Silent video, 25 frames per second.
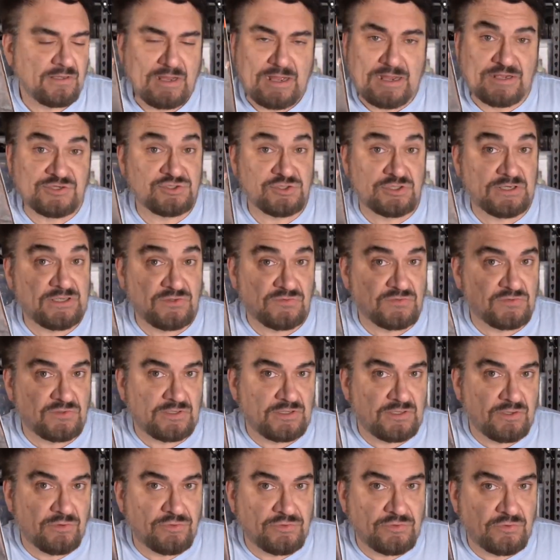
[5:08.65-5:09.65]
I should
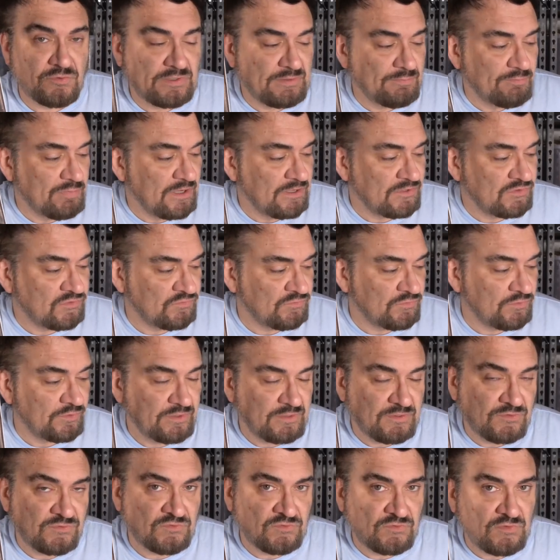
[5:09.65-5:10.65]
easily get $30 for
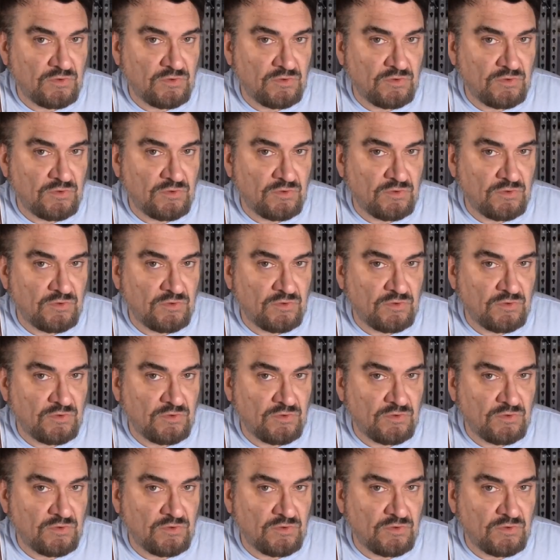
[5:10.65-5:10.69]
this.